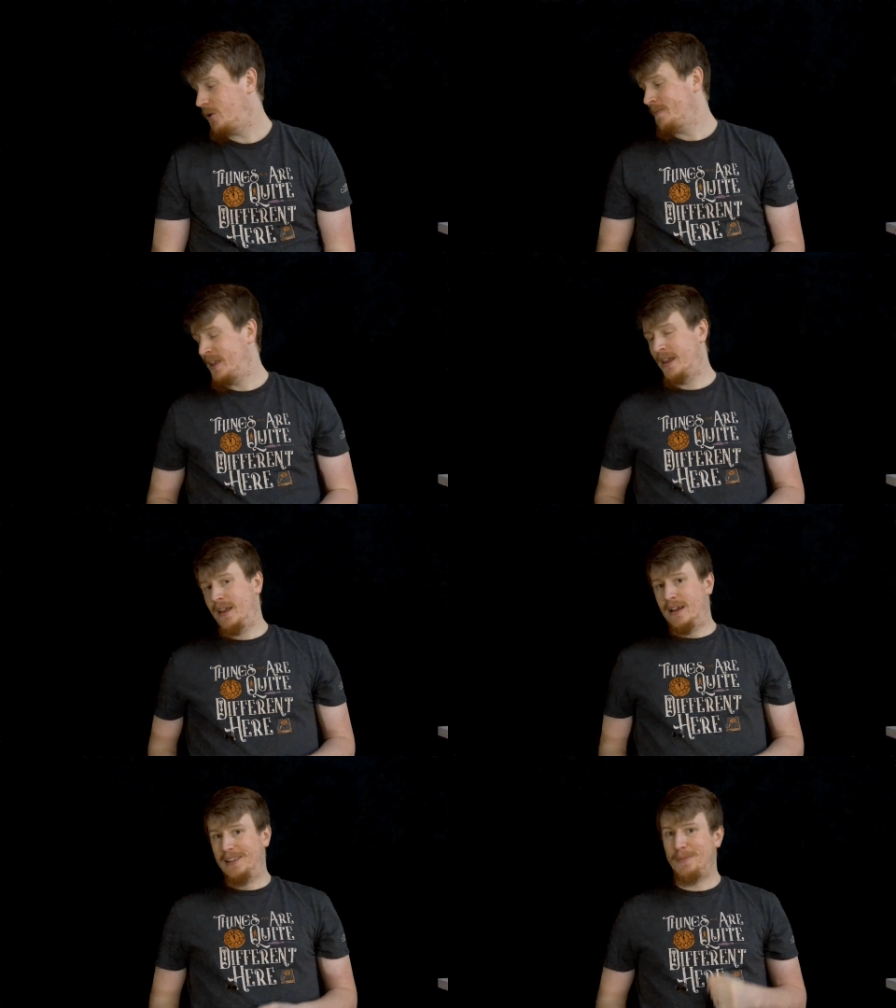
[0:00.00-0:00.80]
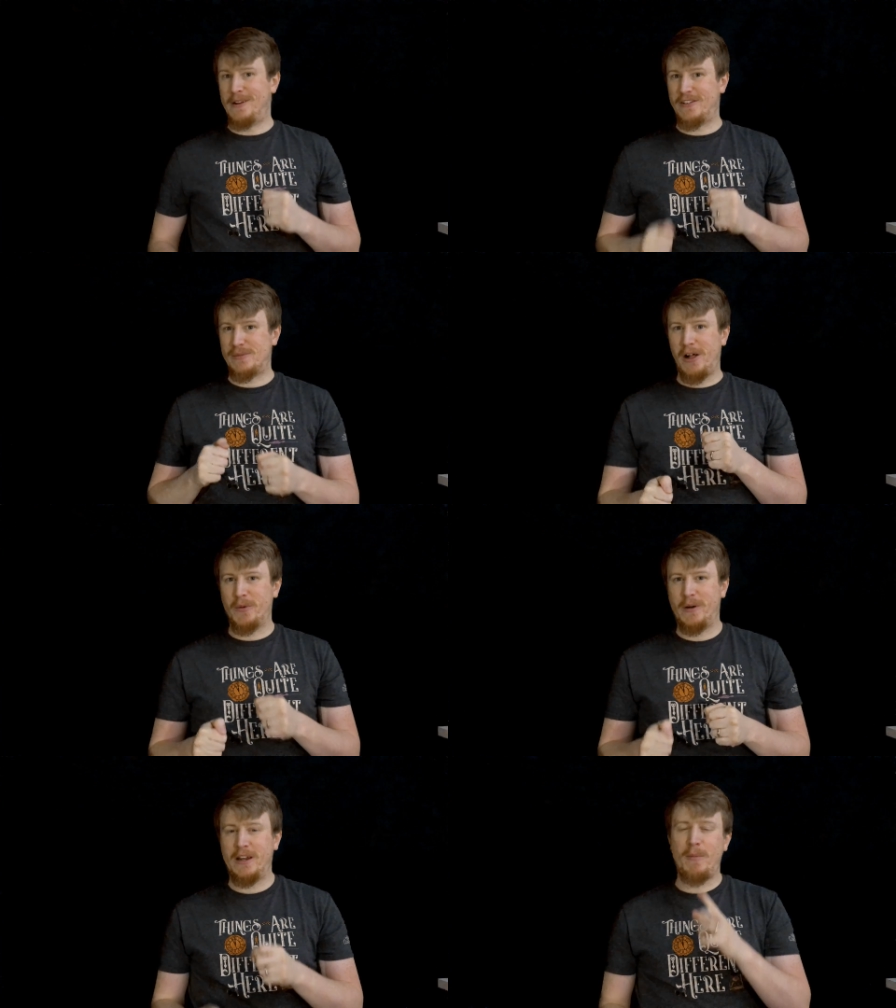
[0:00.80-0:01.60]
A little bit of a
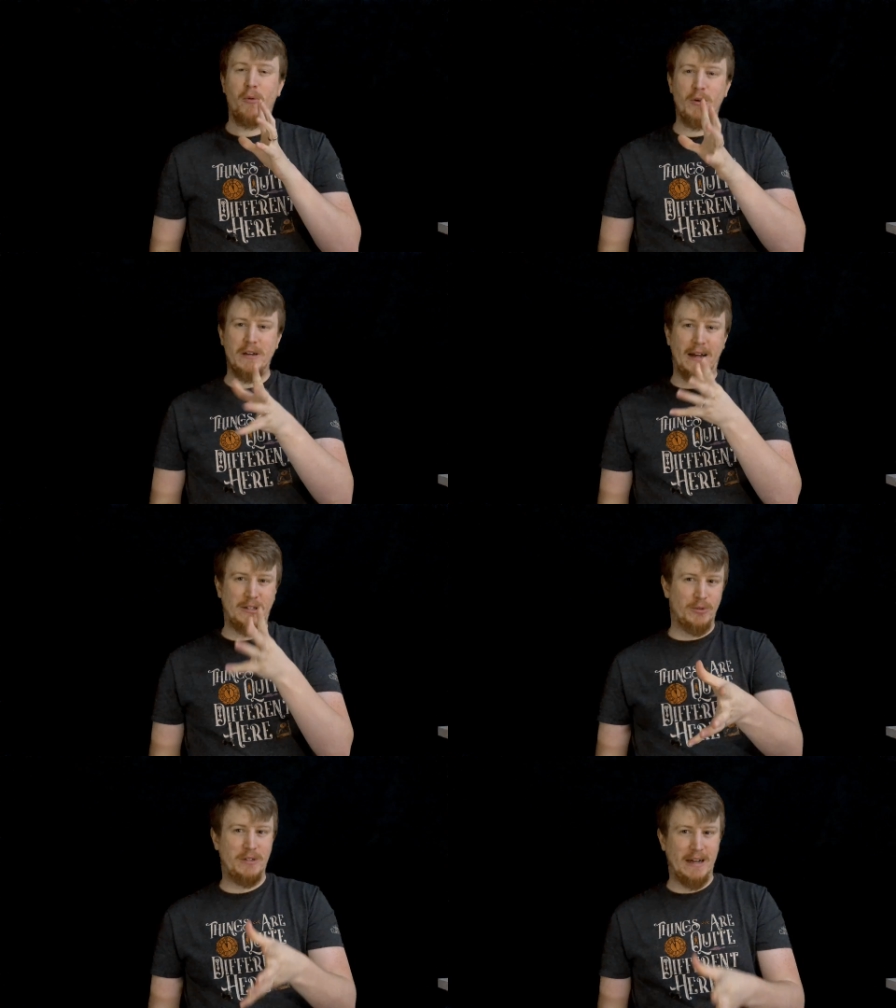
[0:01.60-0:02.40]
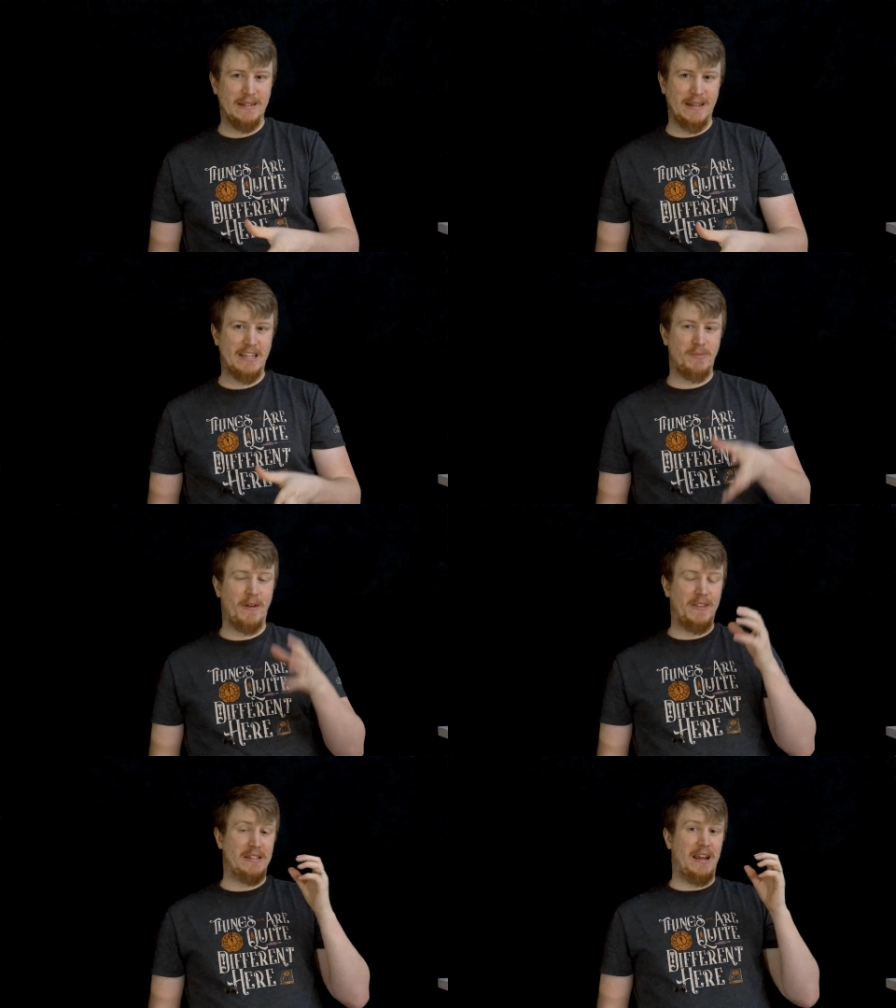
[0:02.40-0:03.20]
smaller one here. Remember when I told you guys last
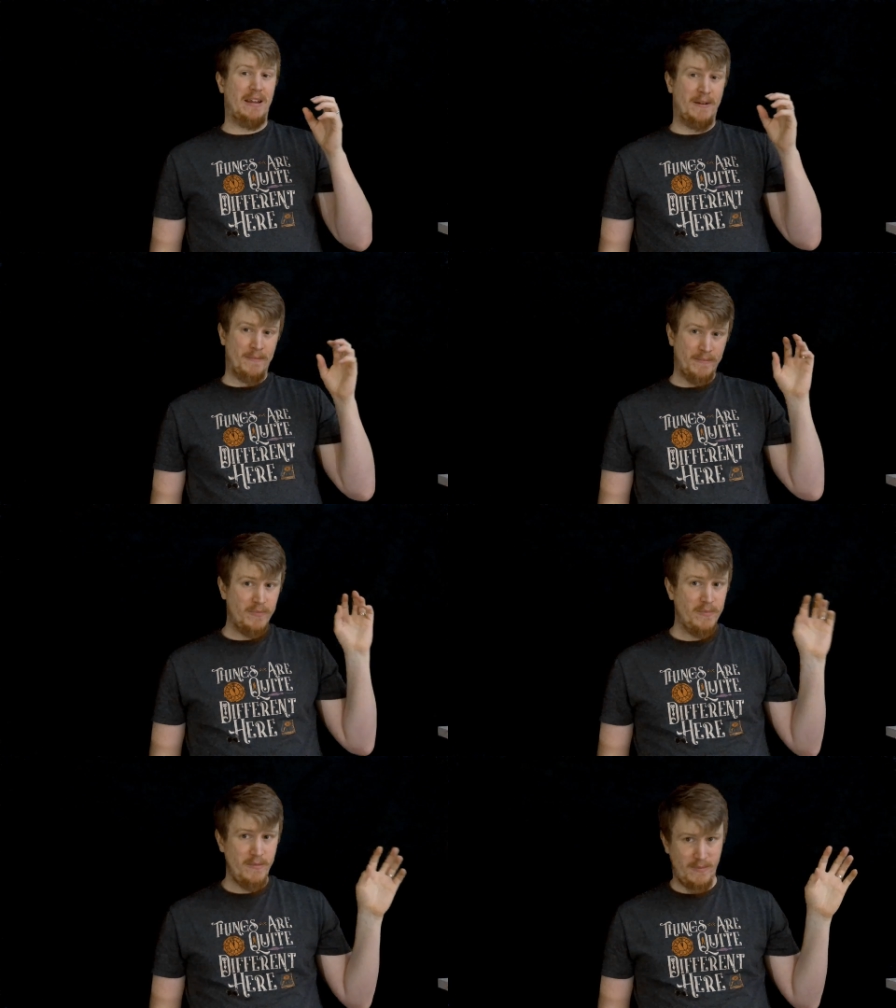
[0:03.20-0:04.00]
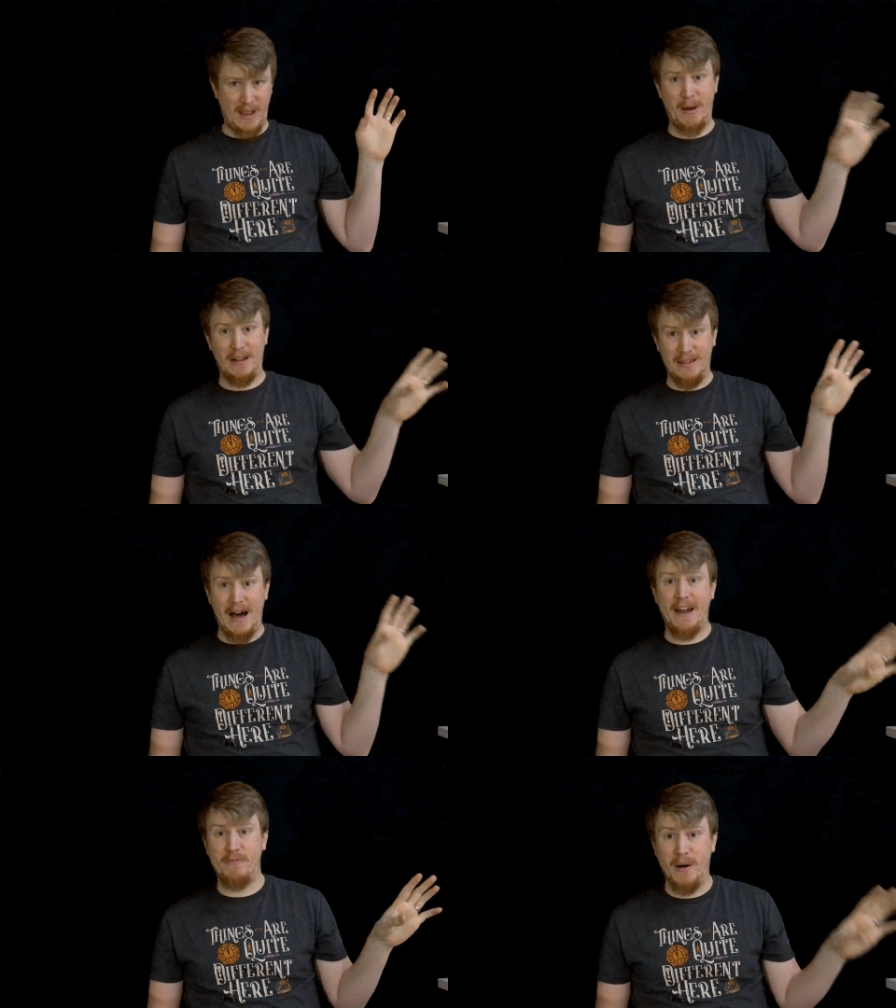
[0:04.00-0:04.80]
month, I said I bought a
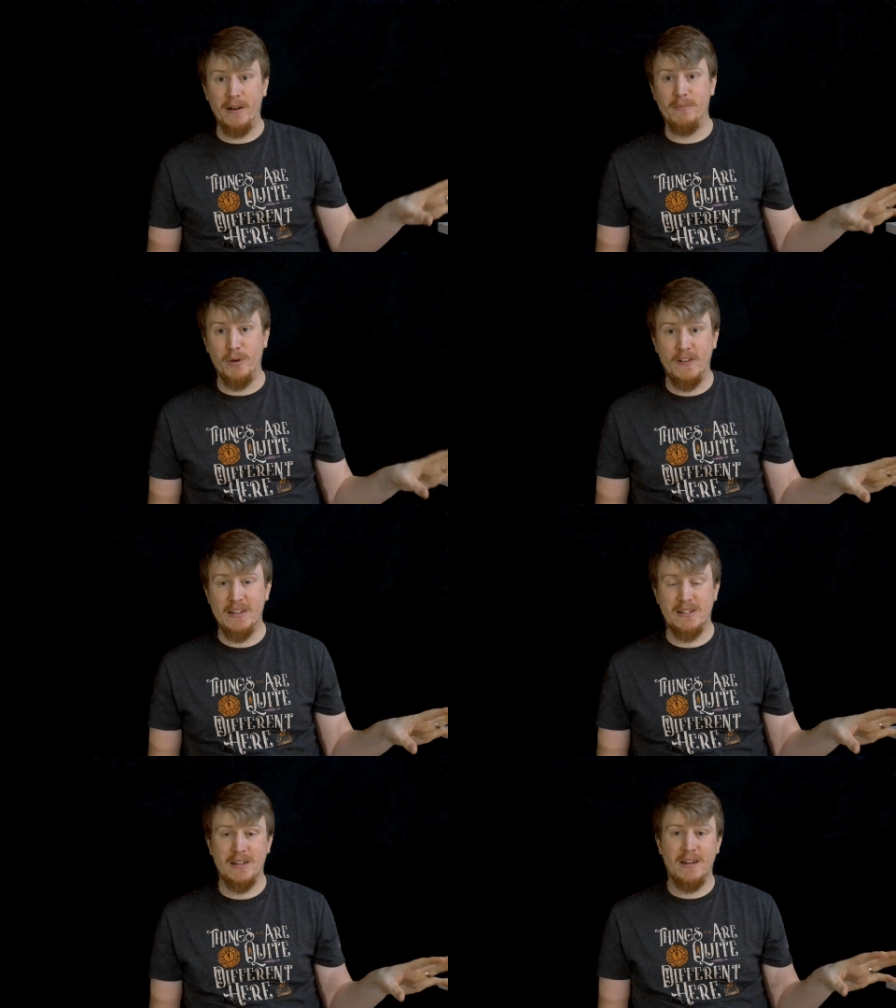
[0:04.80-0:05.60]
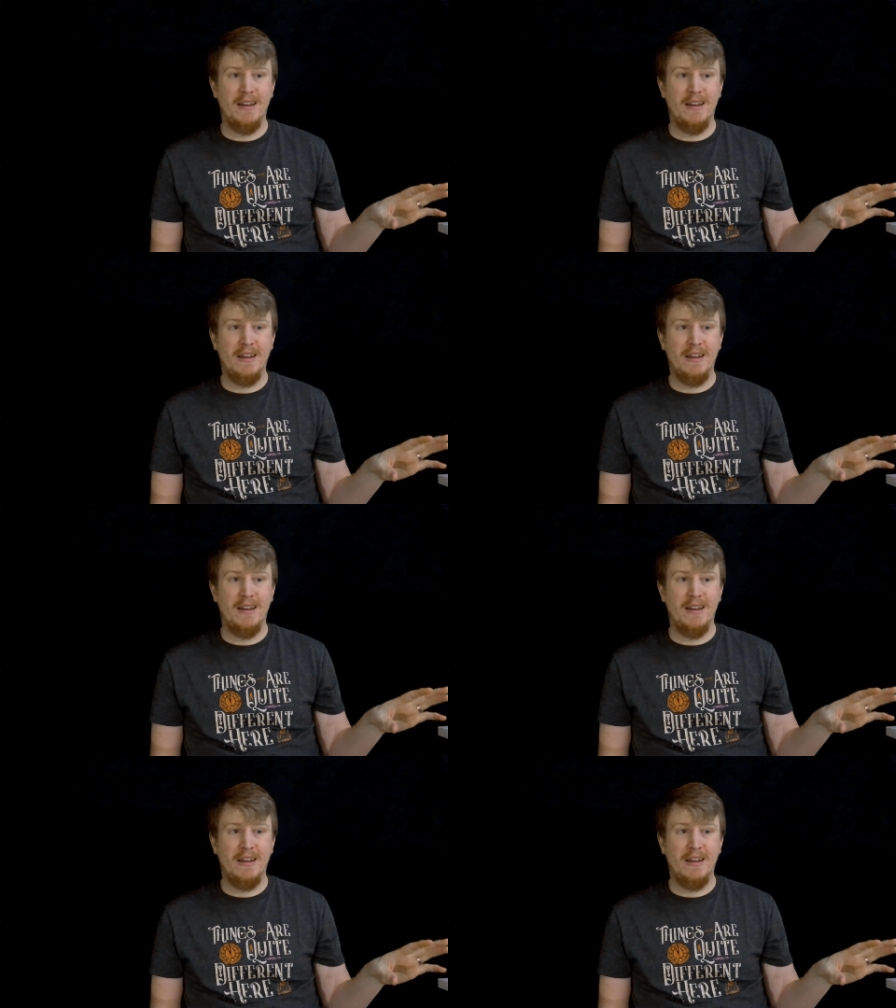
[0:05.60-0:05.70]
lot of movies